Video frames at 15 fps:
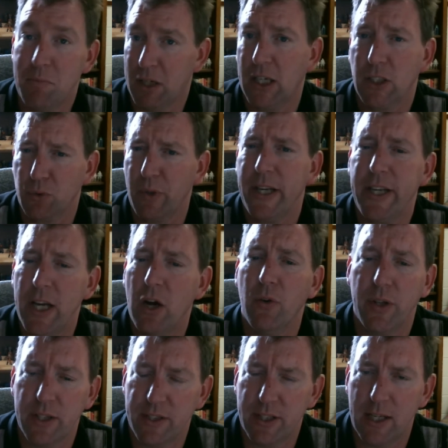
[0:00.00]
because we know
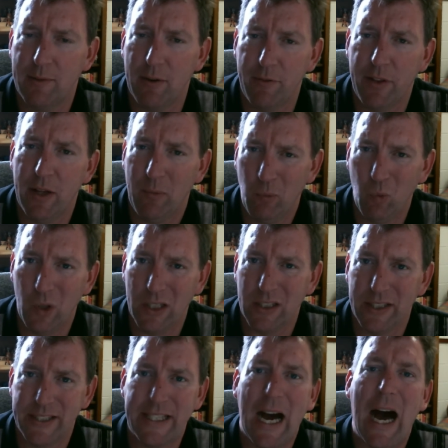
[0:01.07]
that some of them
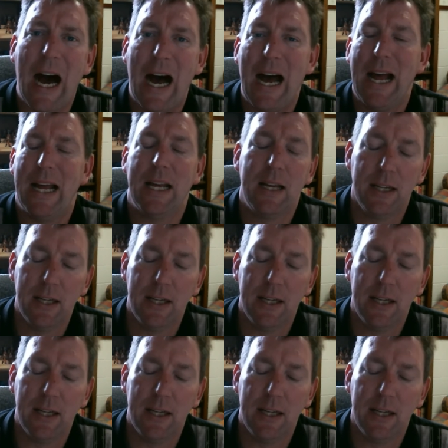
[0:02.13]
will die